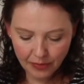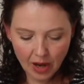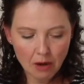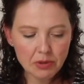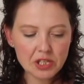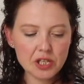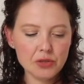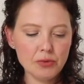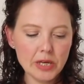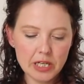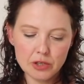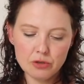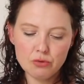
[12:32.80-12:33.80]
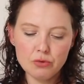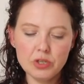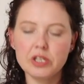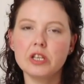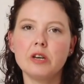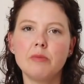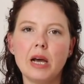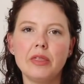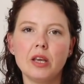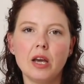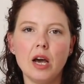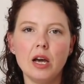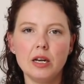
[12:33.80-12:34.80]
I was just really drawn to them and
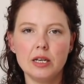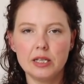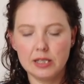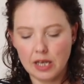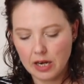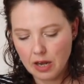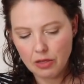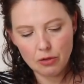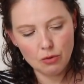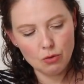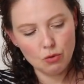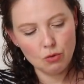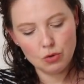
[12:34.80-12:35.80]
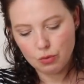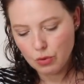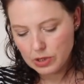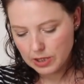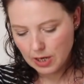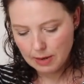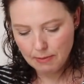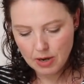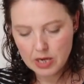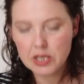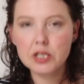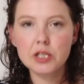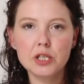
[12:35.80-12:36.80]
the colours, and I thought what I
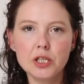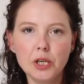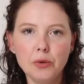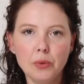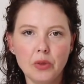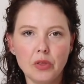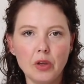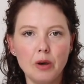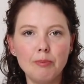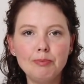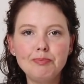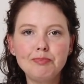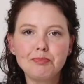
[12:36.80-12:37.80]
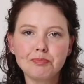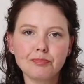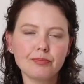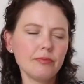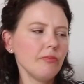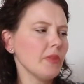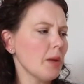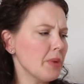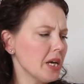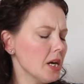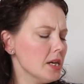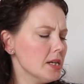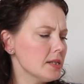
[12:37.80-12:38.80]
might do with them,
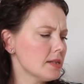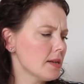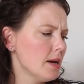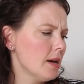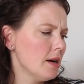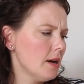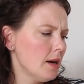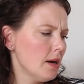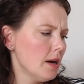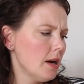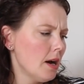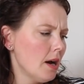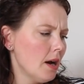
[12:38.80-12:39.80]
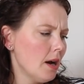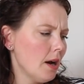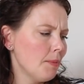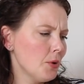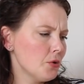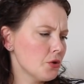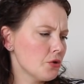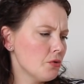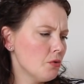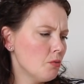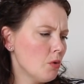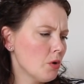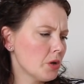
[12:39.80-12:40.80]
because I'm not
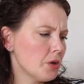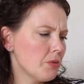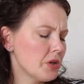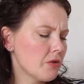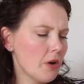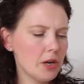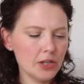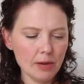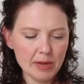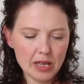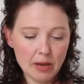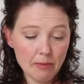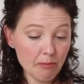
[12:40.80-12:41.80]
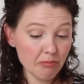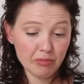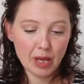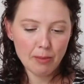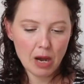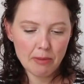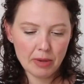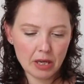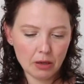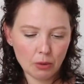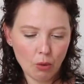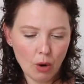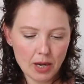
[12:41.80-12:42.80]
sure what you would crochet. They might be
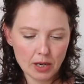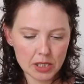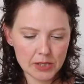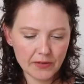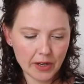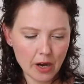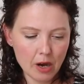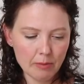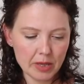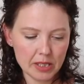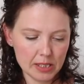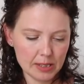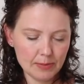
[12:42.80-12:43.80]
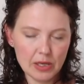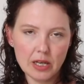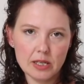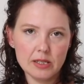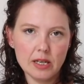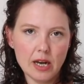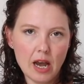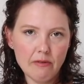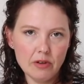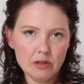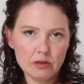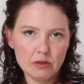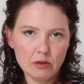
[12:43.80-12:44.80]
quite nice for garments, but like I said, I
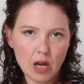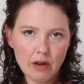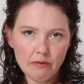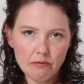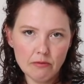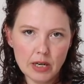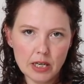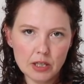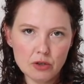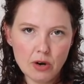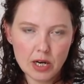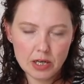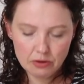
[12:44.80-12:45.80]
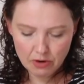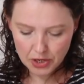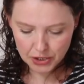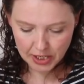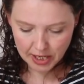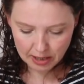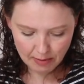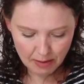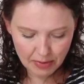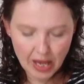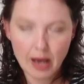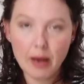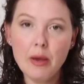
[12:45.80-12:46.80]
haven't really tried crocheting them
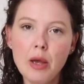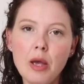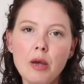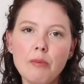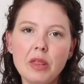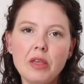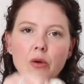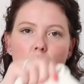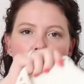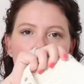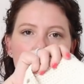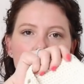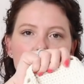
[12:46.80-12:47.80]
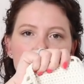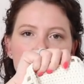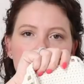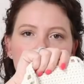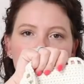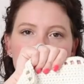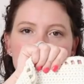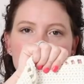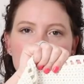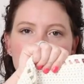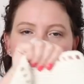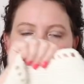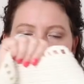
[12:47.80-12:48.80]
up yet. I think what I will do is
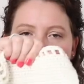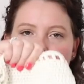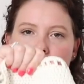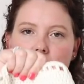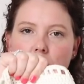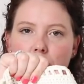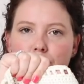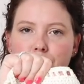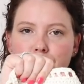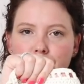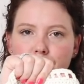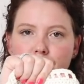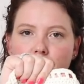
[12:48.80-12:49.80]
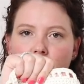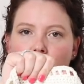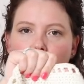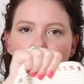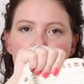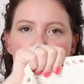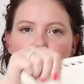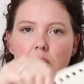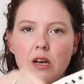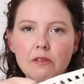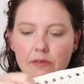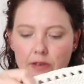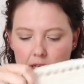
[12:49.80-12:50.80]
maybe add some
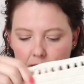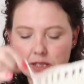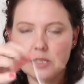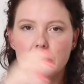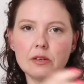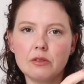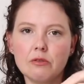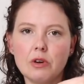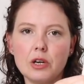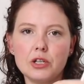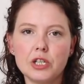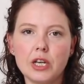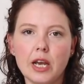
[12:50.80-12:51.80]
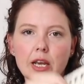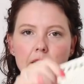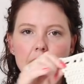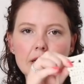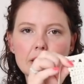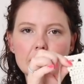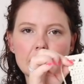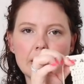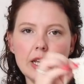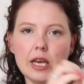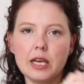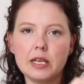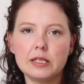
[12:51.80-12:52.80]
surface crochet to
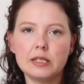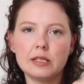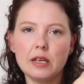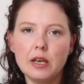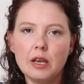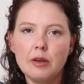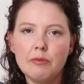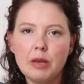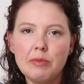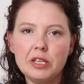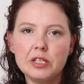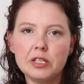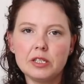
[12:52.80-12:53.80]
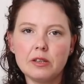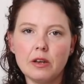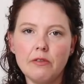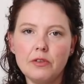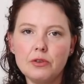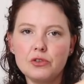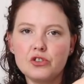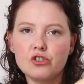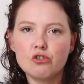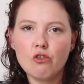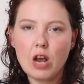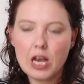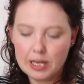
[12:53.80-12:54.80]
this, maybe just a few
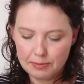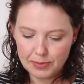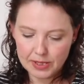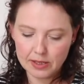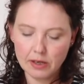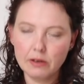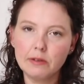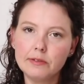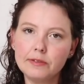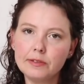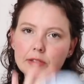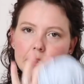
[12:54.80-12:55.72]
stripes of